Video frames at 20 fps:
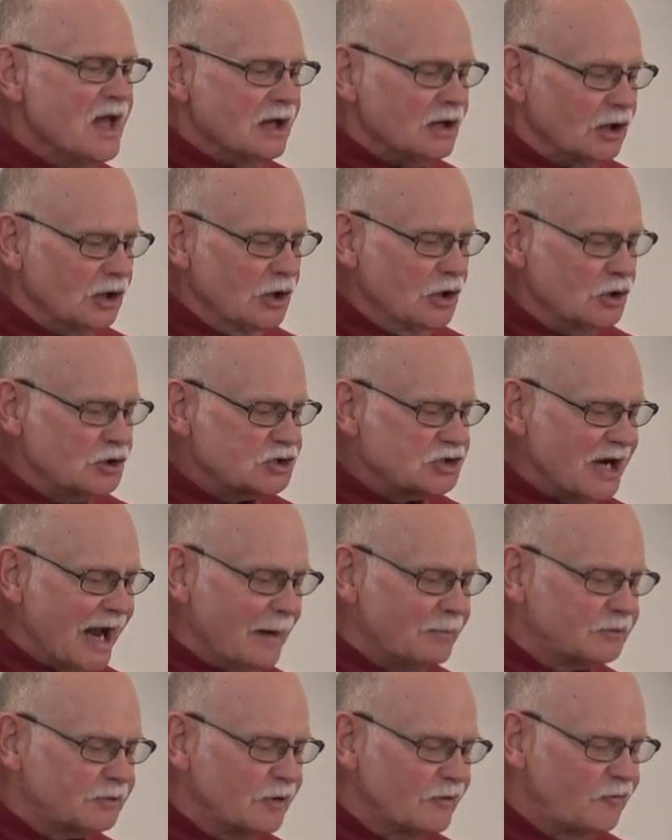Luke
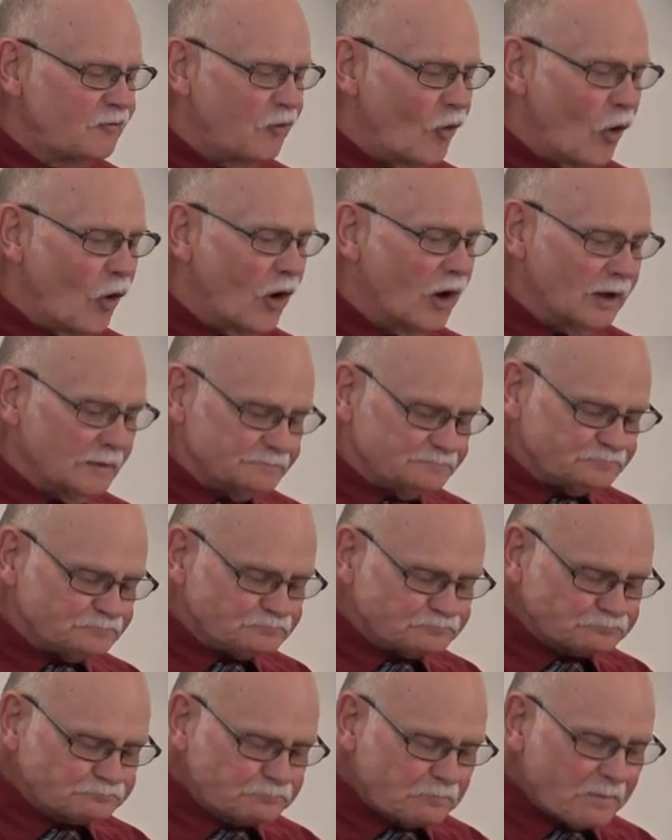chapter 4
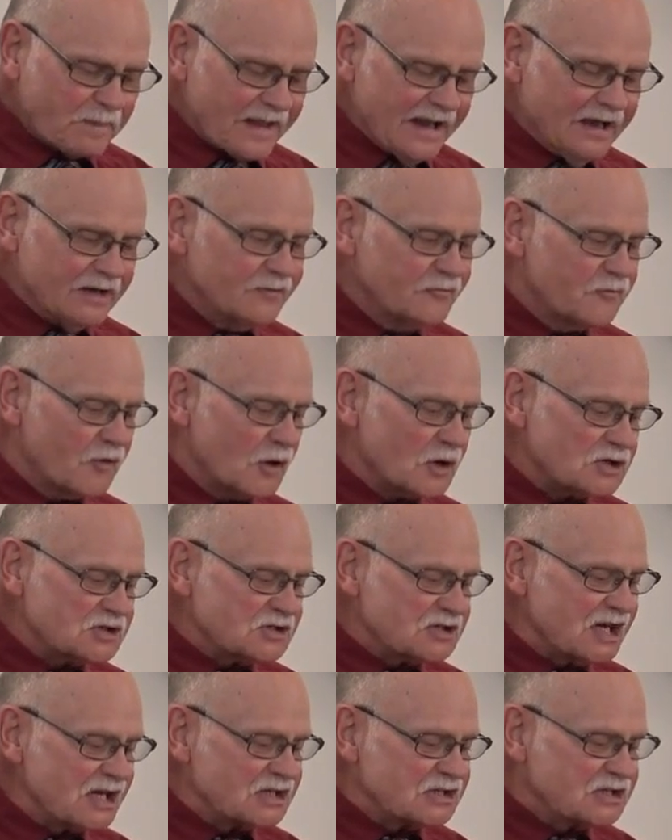and
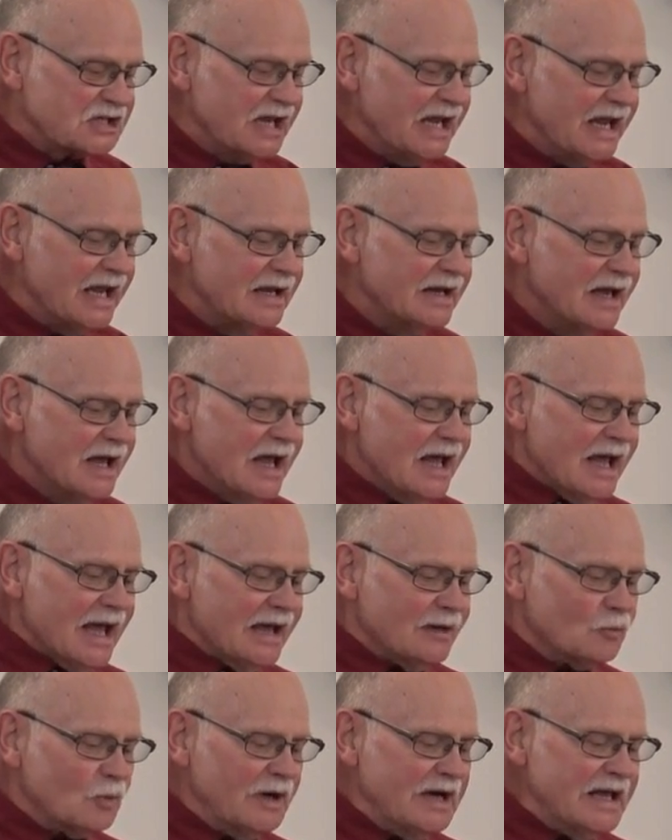verse 16.
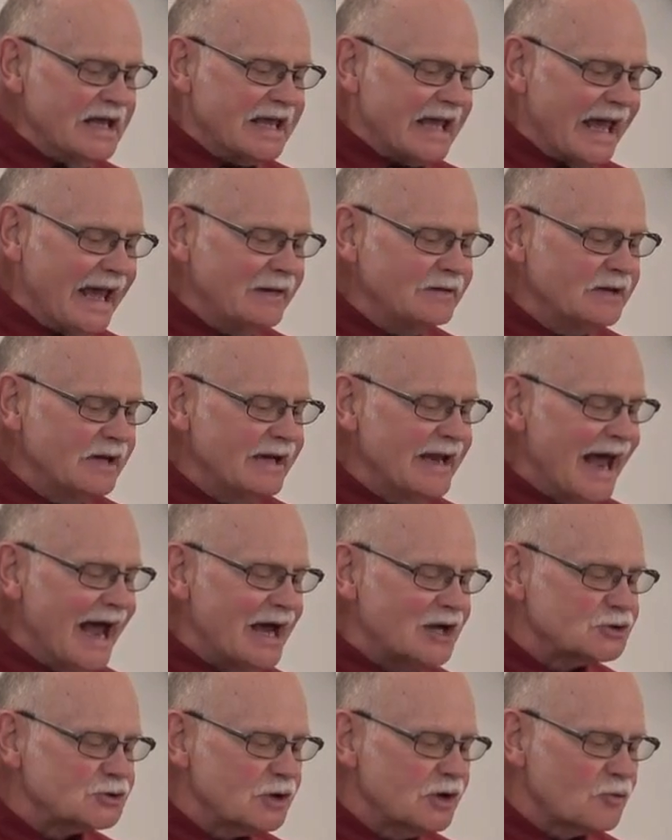And when he came to
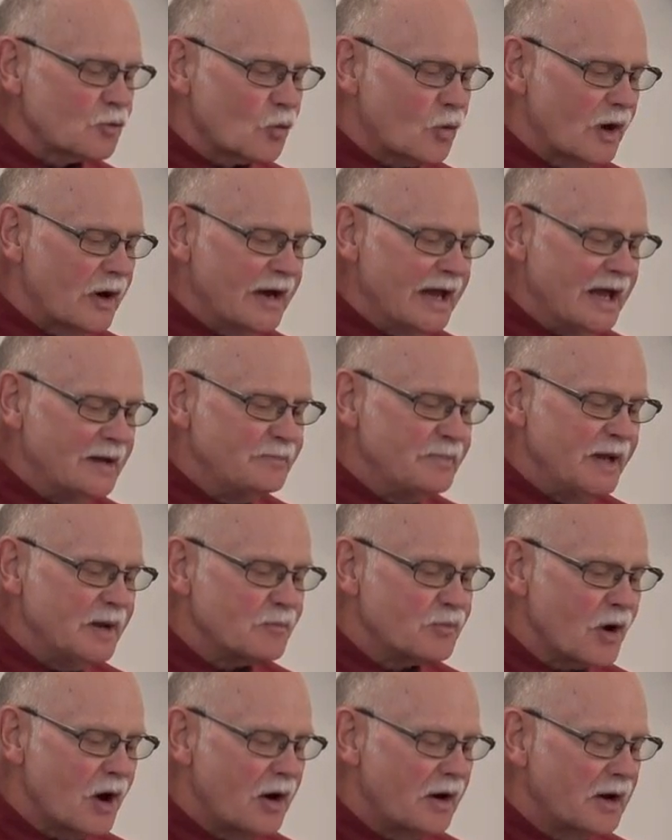Nazareth, where he had been
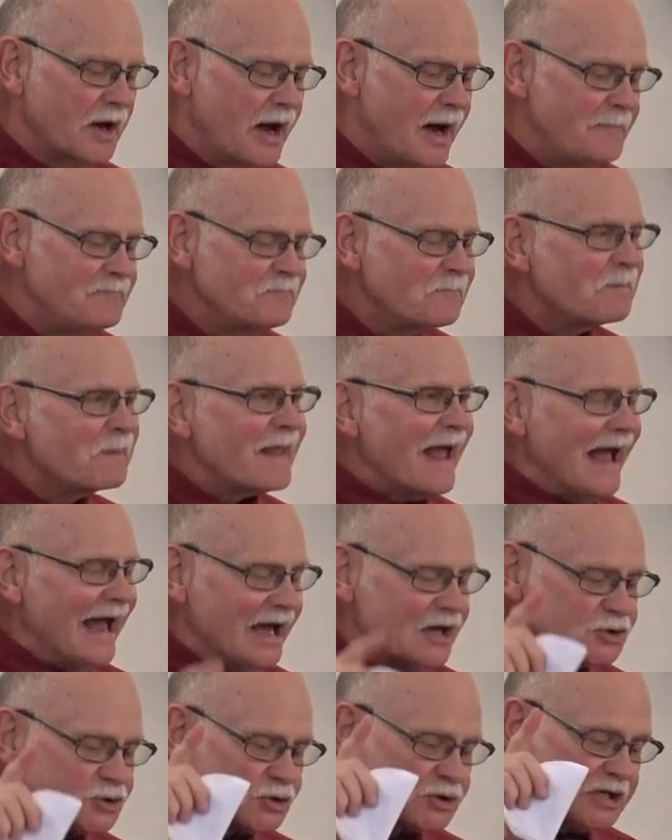brought up,
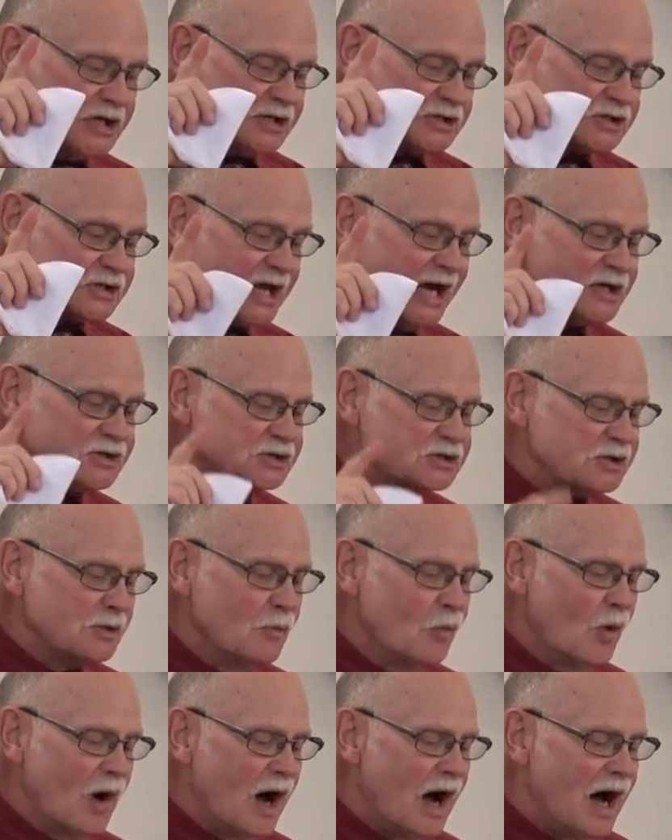as his
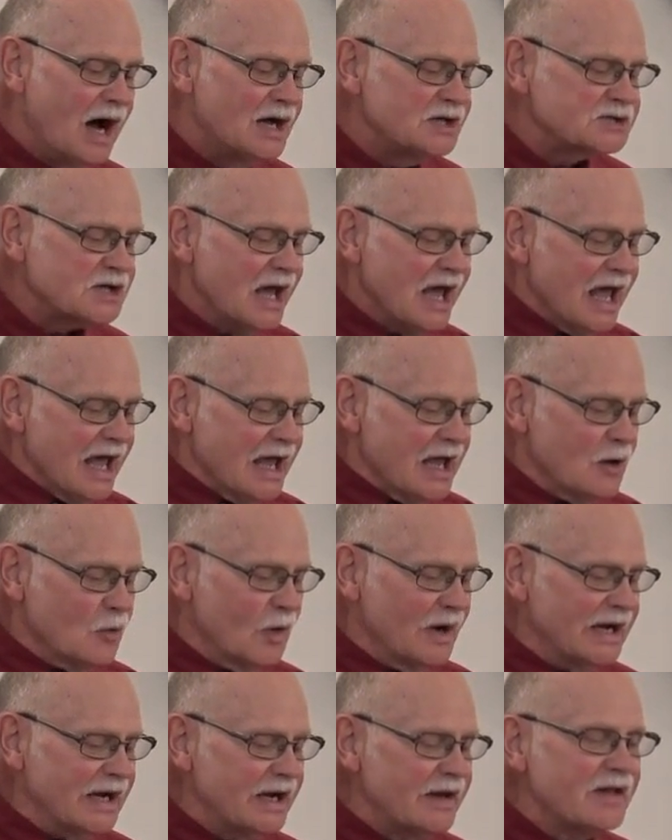custom was, he
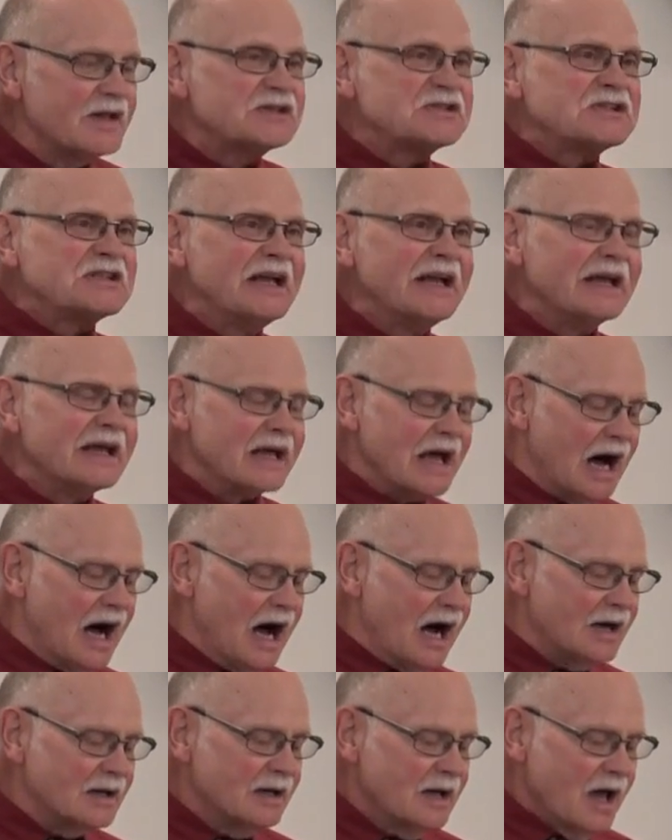went into the
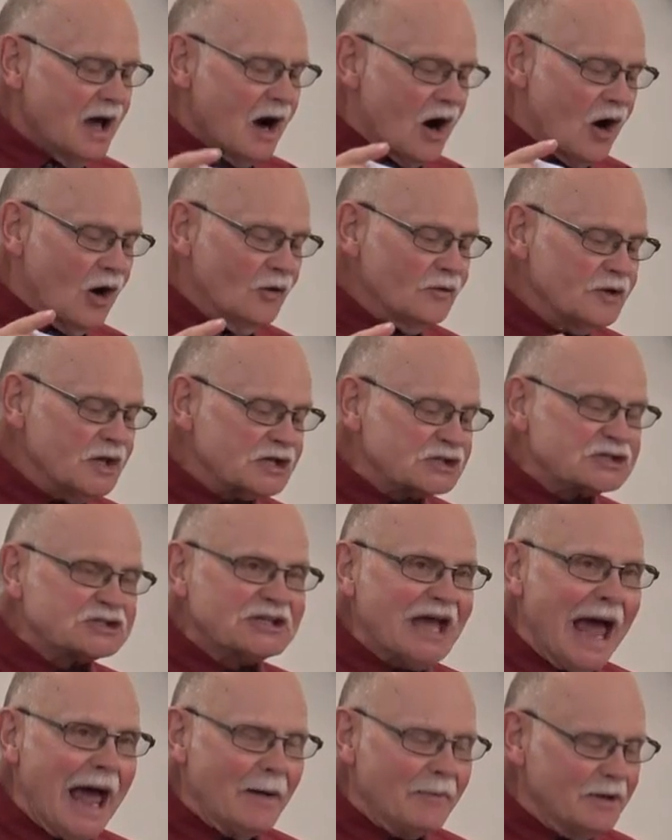synagogue on the
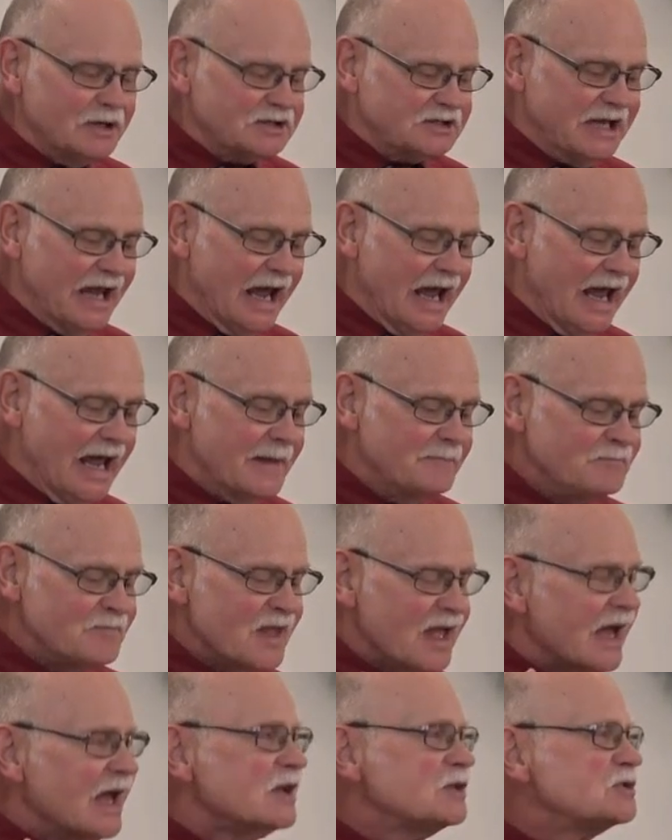Sabbath
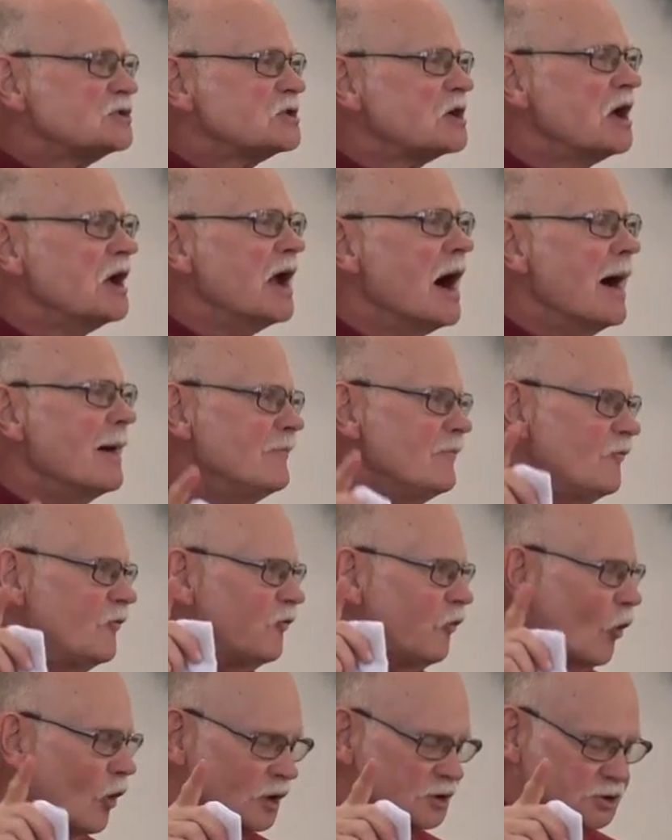day and stood up
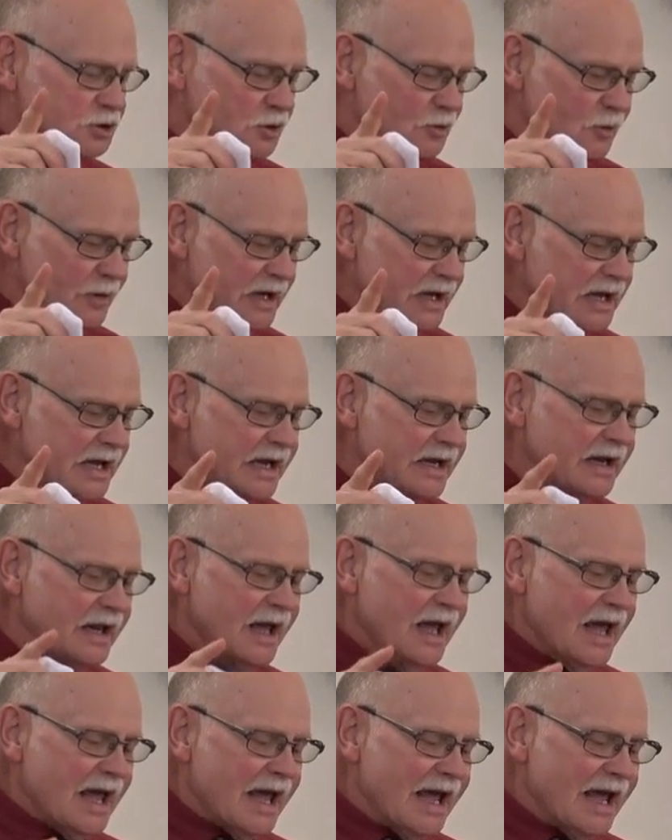for to read.